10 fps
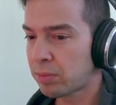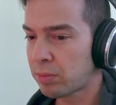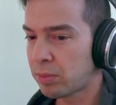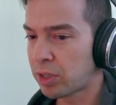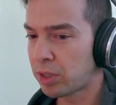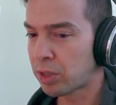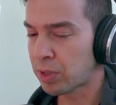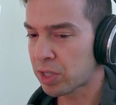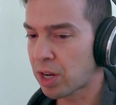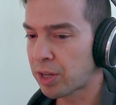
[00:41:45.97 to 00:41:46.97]
you know,
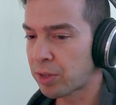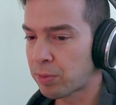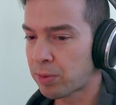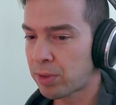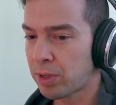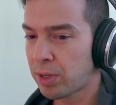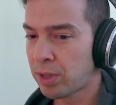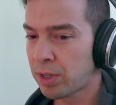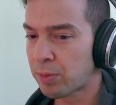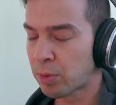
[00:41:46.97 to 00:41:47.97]
this kind of
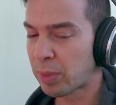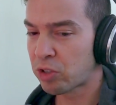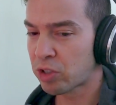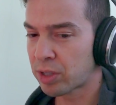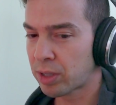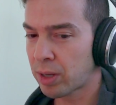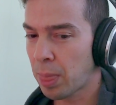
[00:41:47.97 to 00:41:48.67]
information,